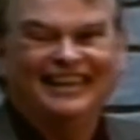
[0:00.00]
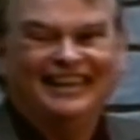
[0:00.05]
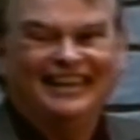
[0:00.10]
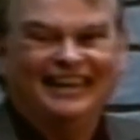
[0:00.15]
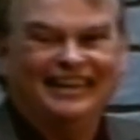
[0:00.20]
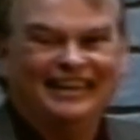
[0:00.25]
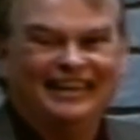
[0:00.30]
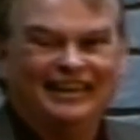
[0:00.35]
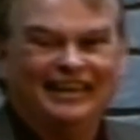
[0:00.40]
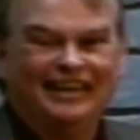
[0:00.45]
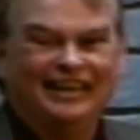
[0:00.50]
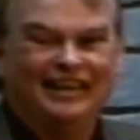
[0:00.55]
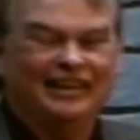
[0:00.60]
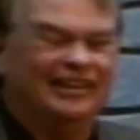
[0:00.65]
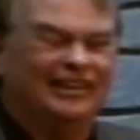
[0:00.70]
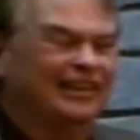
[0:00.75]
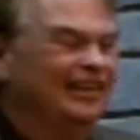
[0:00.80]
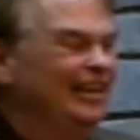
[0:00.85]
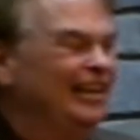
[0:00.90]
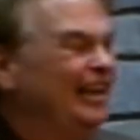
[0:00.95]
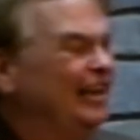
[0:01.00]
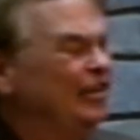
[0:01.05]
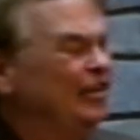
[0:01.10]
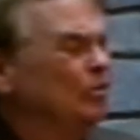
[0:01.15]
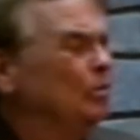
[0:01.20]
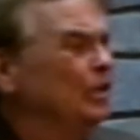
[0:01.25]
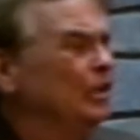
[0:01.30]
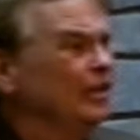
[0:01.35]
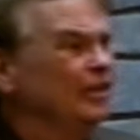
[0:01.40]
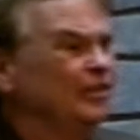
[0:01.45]
And then they had the
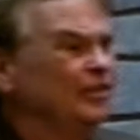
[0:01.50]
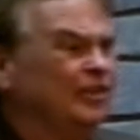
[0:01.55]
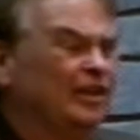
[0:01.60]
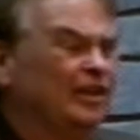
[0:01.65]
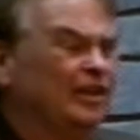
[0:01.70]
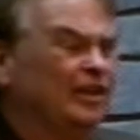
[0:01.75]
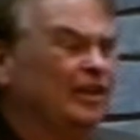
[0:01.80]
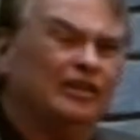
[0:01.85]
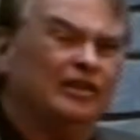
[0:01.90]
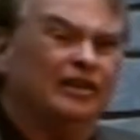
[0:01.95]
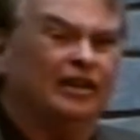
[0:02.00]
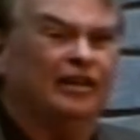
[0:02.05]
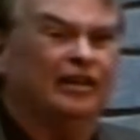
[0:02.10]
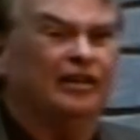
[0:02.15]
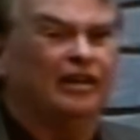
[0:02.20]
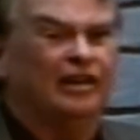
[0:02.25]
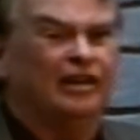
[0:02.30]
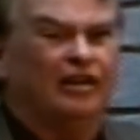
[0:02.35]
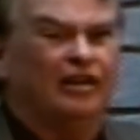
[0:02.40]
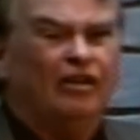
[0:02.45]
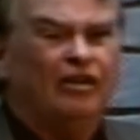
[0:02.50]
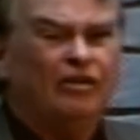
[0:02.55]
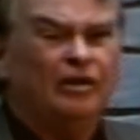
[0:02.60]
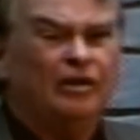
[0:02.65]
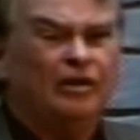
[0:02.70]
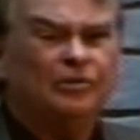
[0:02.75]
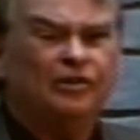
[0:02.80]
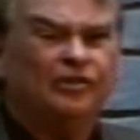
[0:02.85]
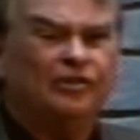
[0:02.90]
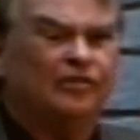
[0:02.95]
realization that,
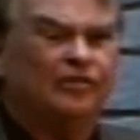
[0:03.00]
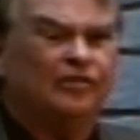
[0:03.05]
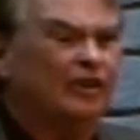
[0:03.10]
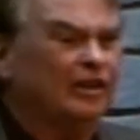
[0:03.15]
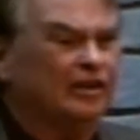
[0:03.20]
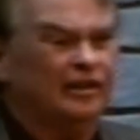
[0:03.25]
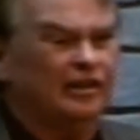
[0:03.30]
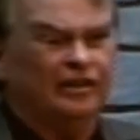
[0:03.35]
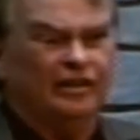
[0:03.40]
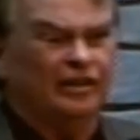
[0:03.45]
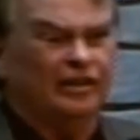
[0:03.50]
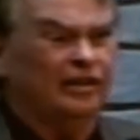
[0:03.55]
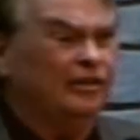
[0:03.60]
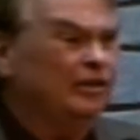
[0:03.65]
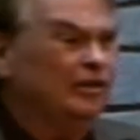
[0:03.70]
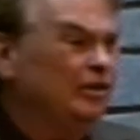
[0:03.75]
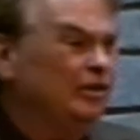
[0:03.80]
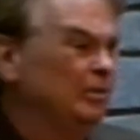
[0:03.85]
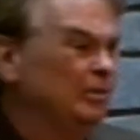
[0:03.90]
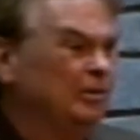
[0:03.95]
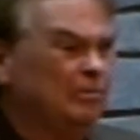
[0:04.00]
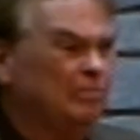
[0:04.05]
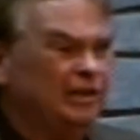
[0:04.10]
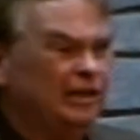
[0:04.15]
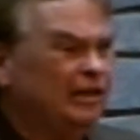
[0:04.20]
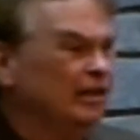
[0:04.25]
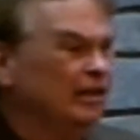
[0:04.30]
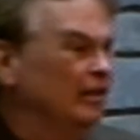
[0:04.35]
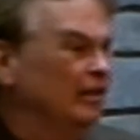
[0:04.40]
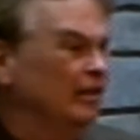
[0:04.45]
I'm just talking to other human
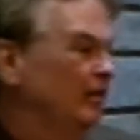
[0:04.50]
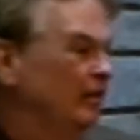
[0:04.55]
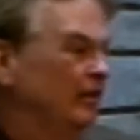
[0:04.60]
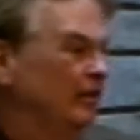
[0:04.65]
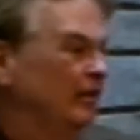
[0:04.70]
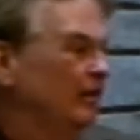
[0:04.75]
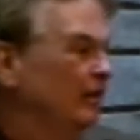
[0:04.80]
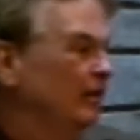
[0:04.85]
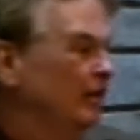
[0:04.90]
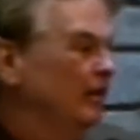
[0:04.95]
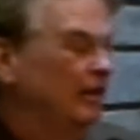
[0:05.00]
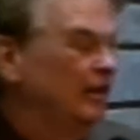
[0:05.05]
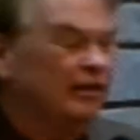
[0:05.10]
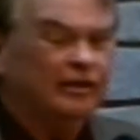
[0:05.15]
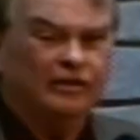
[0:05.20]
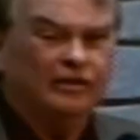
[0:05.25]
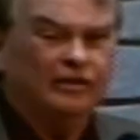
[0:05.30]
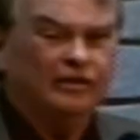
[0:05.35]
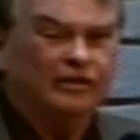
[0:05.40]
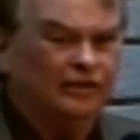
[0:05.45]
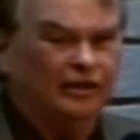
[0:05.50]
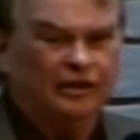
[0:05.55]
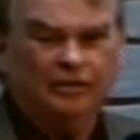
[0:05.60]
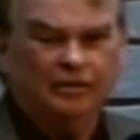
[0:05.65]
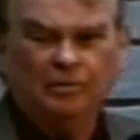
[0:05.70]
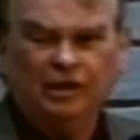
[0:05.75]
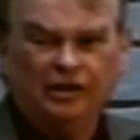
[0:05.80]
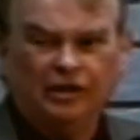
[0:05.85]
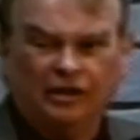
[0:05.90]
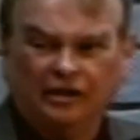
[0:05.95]
beings that are just like
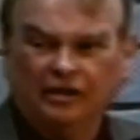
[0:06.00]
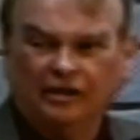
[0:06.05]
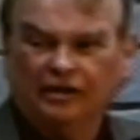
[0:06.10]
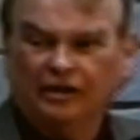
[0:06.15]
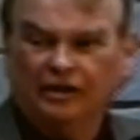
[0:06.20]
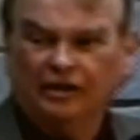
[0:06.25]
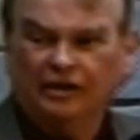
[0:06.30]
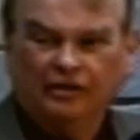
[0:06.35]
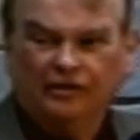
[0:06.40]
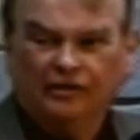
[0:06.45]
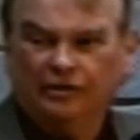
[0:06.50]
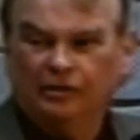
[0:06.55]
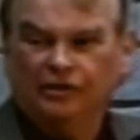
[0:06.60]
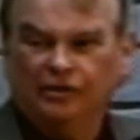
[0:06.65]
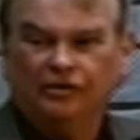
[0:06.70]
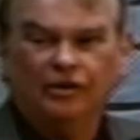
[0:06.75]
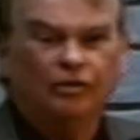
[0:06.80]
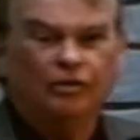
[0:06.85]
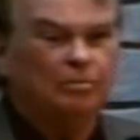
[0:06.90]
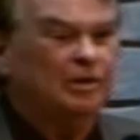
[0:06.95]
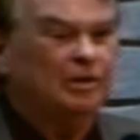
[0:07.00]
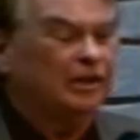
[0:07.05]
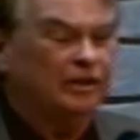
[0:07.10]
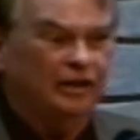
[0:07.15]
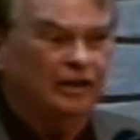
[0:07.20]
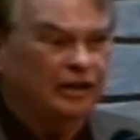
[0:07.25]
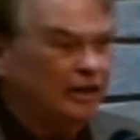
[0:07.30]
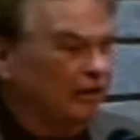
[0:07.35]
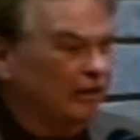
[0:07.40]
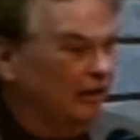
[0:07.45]
me. So it's no big deal.